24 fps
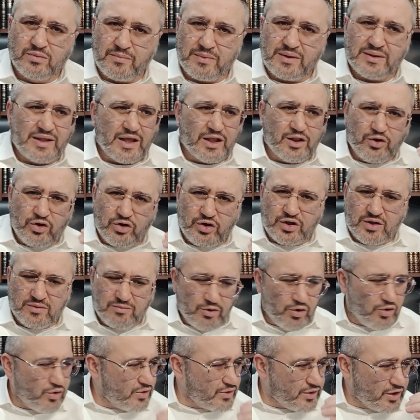I mean, they learn
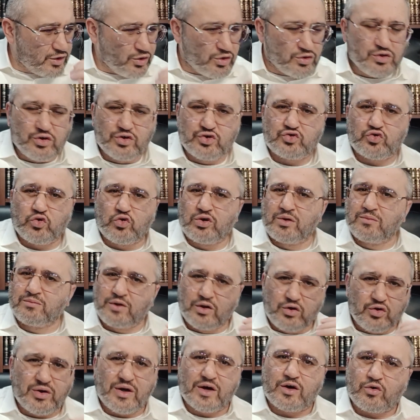Gemara, they learn Rishonim,
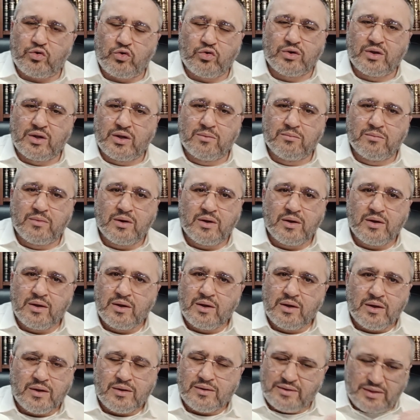they learn Achronim.
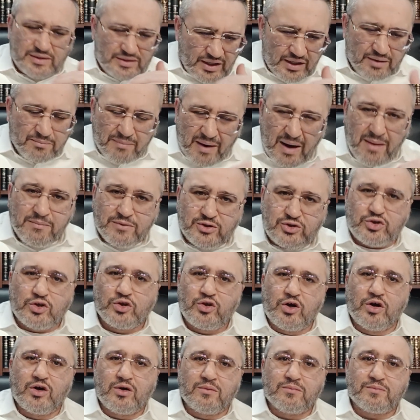They mamish
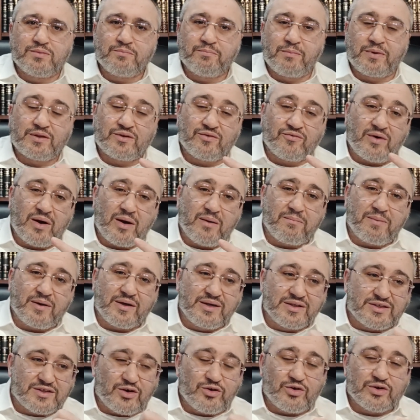learn. But Rabbi
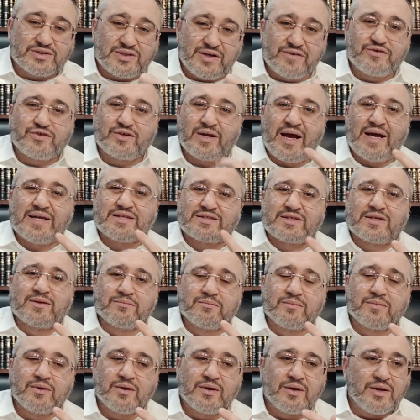Yitzchak Yosef Shlita asked
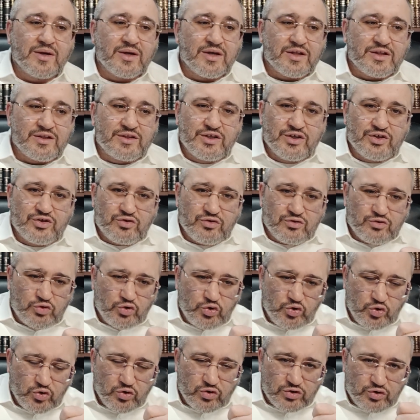him, do
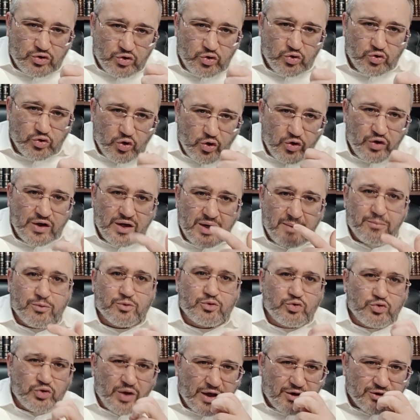you know Hebrew?
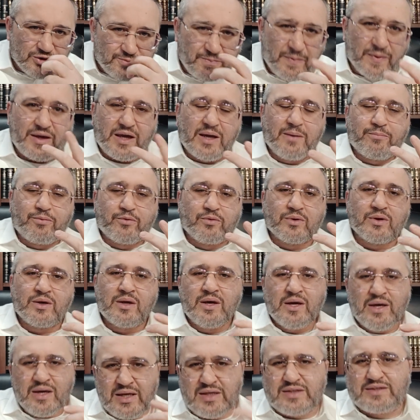Do you know how to speak Hebrew?
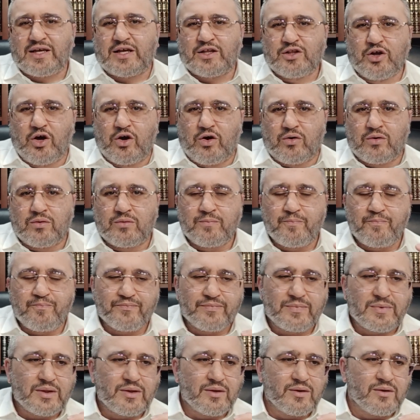He said, no.
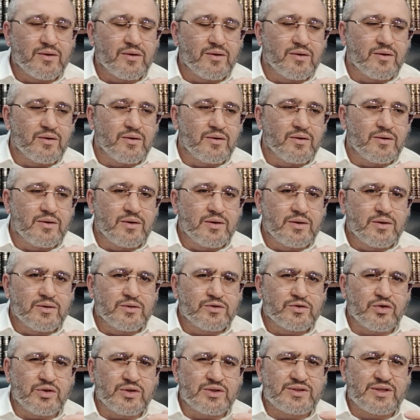
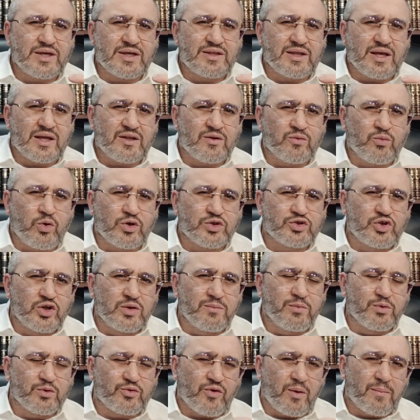So he said, and what's
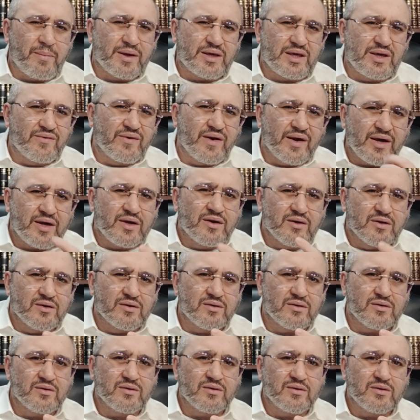going to be with Rabbi Akiva Eger?